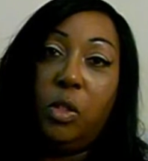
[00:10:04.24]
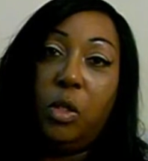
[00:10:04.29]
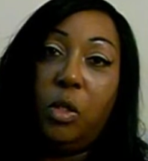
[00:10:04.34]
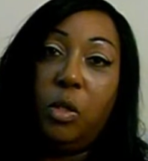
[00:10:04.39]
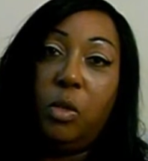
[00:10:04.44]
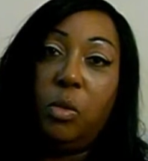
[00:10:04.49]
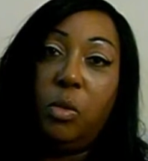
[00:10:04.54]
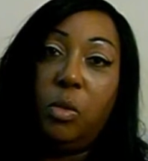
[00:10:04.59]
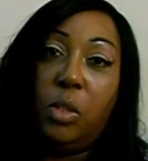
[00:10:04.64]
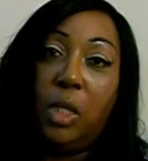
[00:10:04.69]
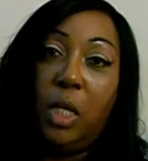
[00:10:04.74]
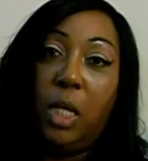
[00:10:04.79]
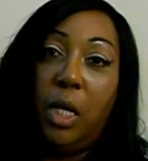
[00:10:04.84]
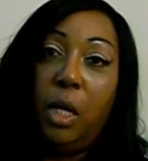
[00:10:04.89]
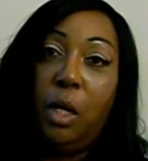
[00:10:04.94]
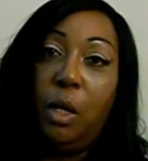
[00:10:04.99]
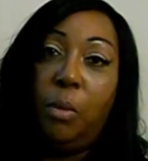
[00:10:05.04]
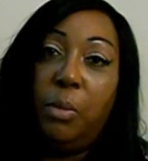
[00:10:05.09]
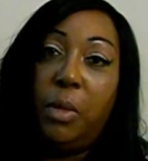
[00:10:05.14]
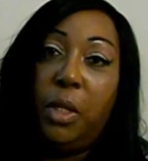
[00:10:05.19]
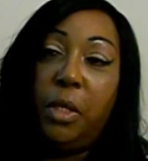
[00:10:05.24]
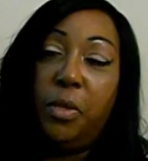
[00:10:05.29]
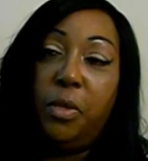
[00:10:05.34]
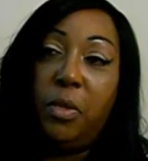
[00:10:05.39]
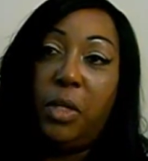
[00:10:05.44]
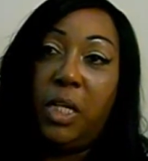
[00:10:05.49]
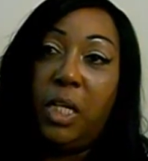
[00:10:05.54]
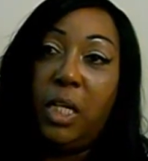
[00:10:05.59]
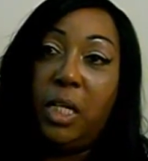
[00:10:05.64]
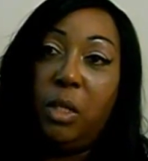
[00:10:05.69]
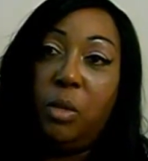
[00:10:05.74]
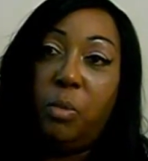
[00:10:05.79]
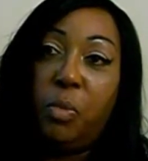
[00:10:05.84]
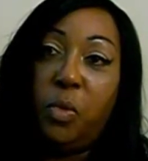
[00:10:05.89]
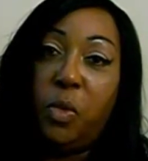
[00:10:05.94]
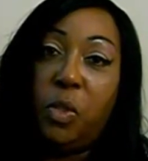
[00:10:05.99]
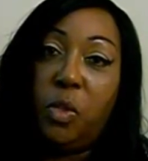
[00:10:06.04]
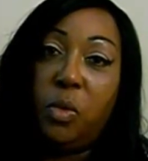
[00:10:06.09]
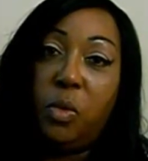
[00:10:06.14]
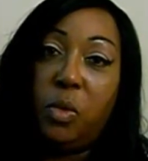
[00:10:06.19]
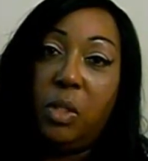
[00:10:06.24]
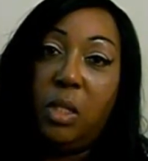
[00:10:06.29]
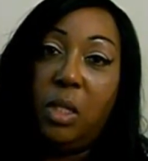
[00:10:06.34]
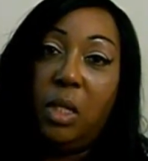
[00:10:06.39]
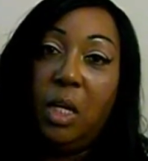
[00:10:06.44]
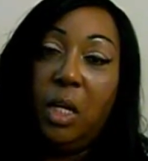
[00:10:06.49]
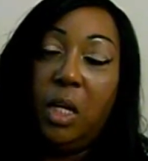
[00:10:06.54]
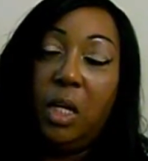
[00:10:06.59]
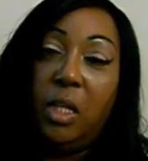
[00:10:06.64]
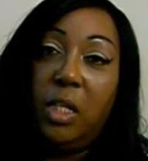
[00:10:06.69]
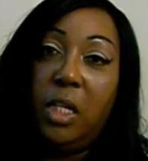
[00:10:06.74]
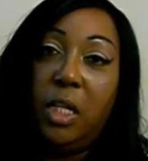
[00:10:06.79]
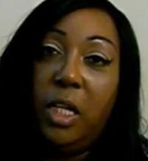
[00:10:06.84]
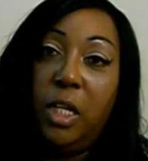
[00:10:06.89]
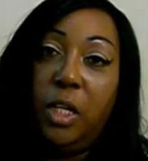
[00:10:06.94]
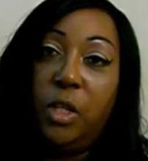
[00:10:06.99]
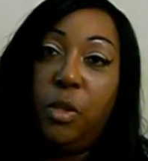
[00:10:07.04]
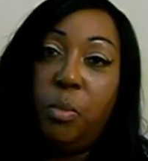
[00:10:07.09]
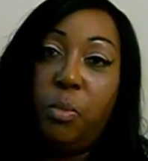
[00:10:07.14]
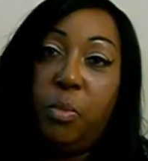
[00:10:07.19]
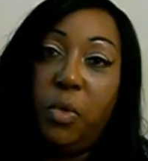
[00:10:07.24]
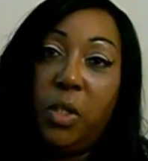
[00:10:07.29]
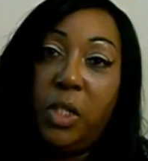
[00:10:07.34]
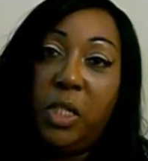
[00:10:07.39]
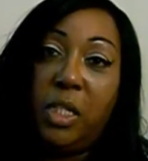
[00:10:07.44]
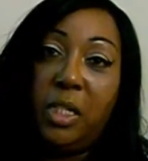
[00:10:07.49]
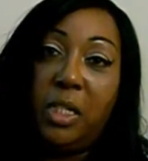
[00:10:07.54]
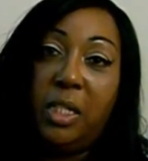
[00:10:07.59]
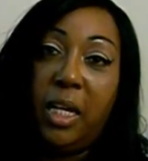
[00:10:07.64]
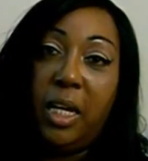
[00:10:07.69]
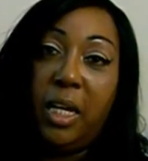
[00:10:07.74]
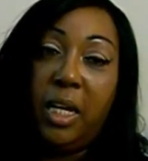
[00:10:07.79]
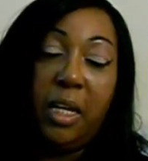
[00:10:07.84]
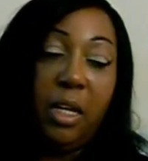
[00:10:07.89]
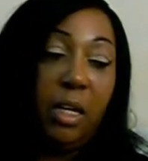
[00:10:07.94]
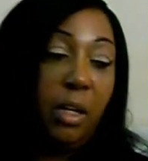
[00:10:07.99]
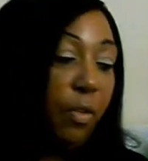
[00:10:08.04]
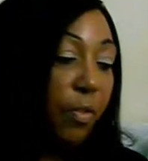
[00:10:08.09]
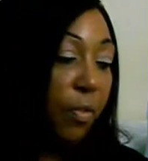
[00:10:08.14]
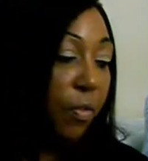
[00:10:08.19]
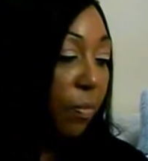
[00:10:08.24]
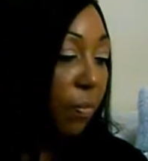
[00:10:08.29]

those other kind of bristles that other brushes have.